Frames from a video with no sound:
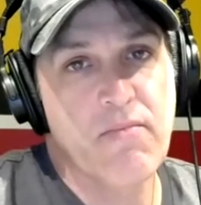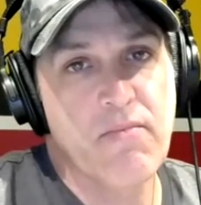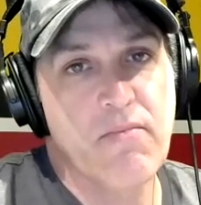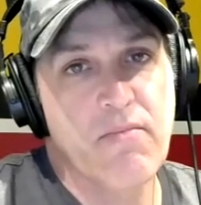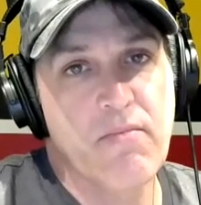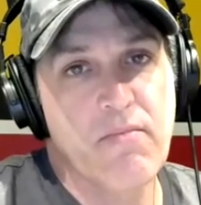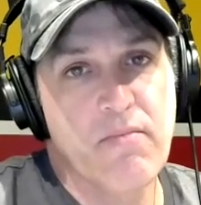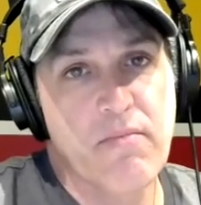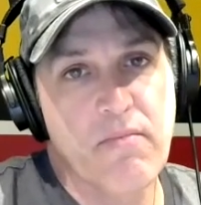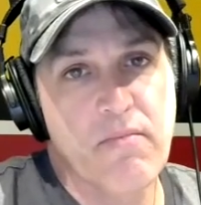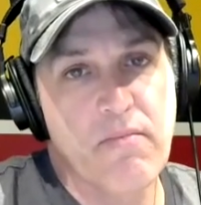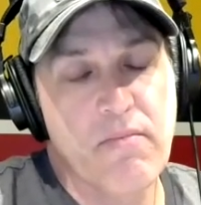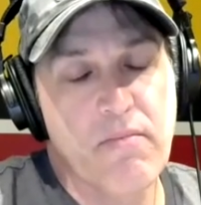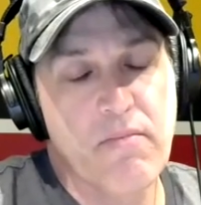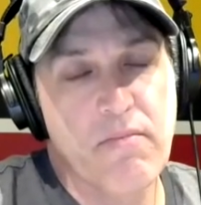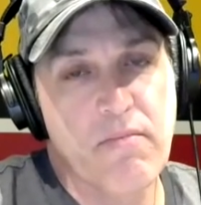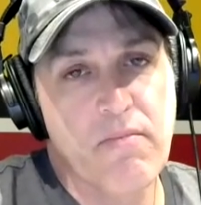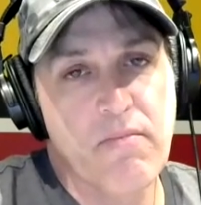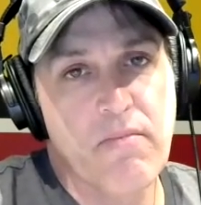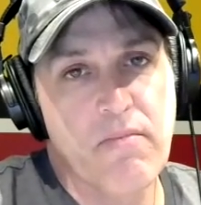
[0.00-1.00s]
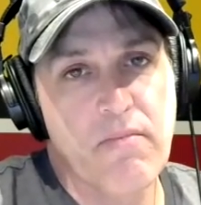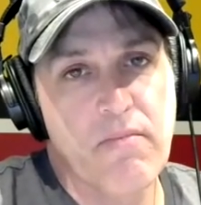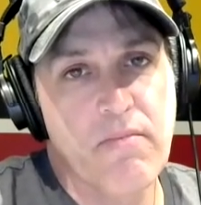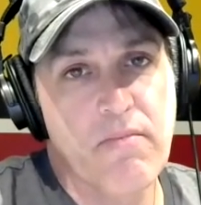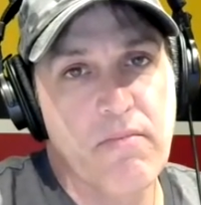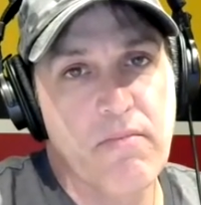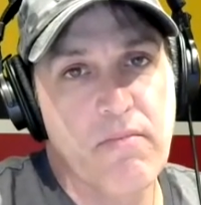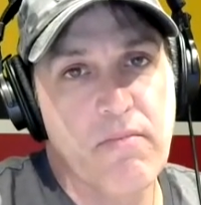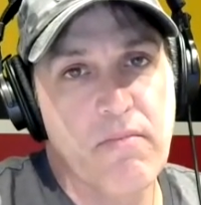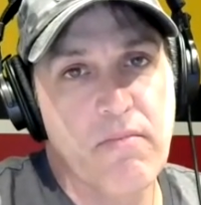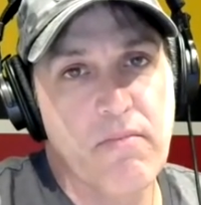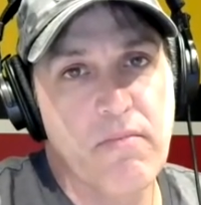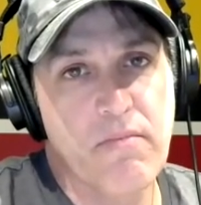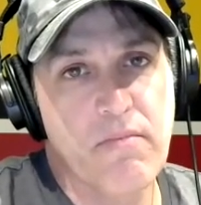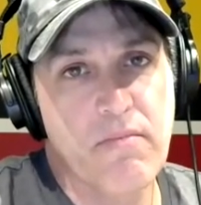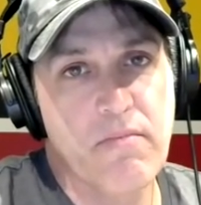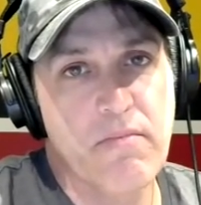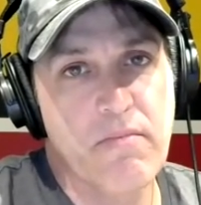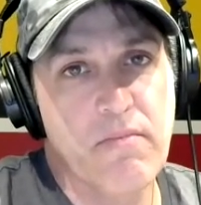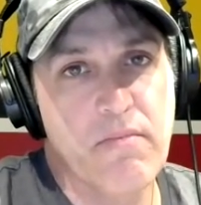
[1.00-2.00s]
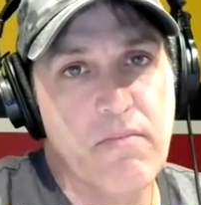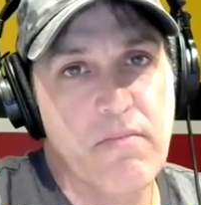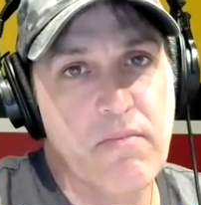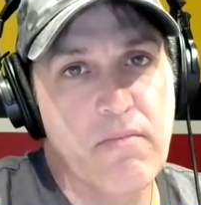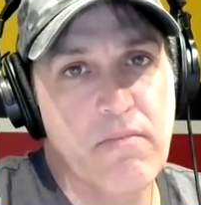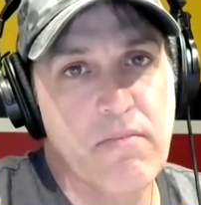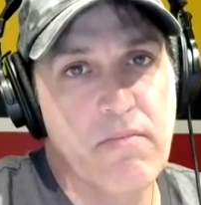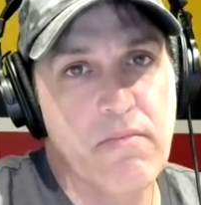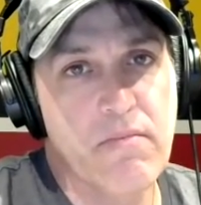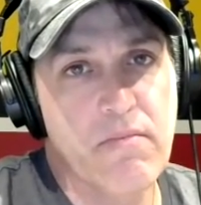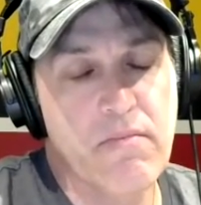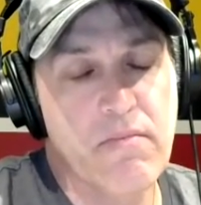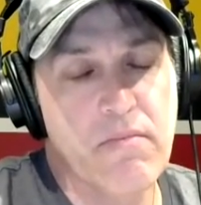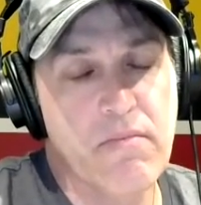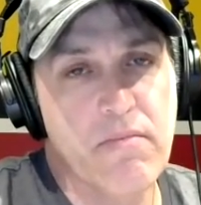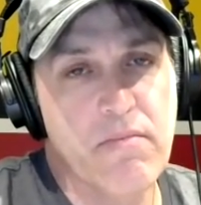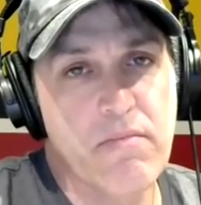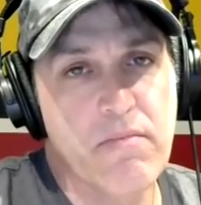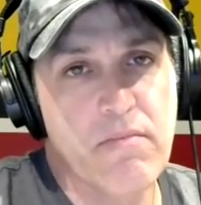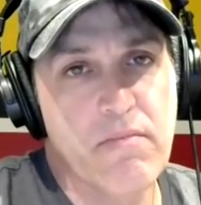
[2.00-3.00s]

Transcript: The person shown says nothing.